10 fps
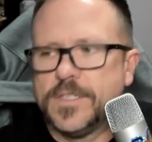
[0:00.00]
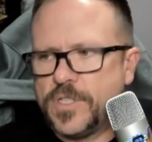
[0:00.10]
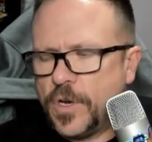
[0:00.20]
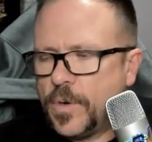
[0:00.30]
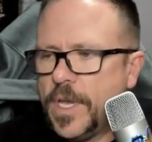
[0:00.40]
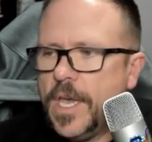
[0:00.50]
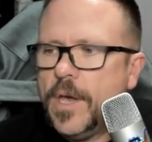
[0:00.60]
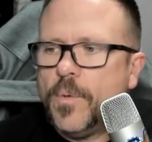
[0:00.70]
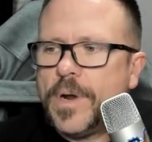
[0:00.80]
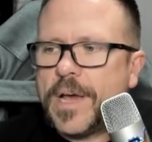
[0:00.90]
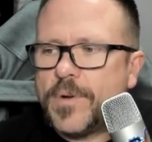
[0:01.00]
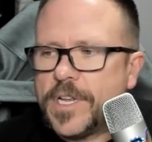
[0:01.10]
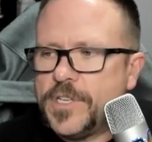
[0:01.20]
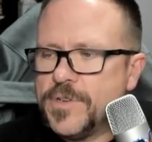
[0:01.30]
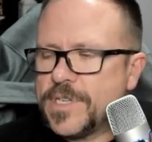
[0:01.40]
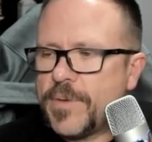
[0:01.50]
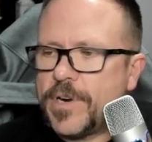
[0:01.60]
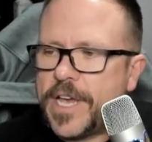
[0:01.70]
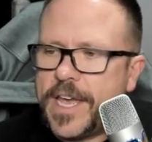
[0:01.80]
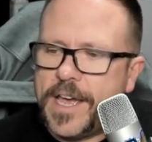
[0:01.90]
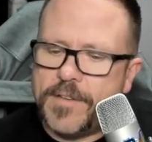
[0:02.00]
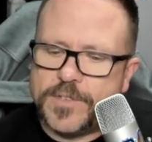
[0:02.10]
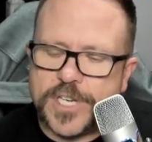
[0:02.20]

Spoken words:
So what I want to do is I want to have